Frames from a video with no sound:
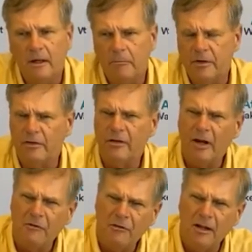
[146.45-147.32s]
But should
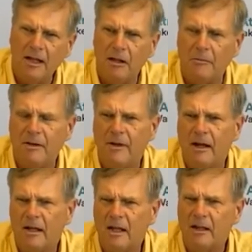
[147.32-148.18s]
I really get my
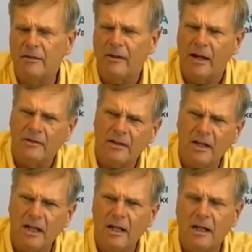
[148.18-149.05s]
kids
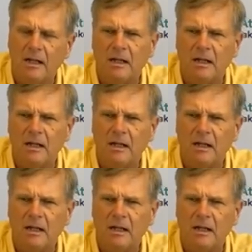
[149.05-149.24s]
vaccinated?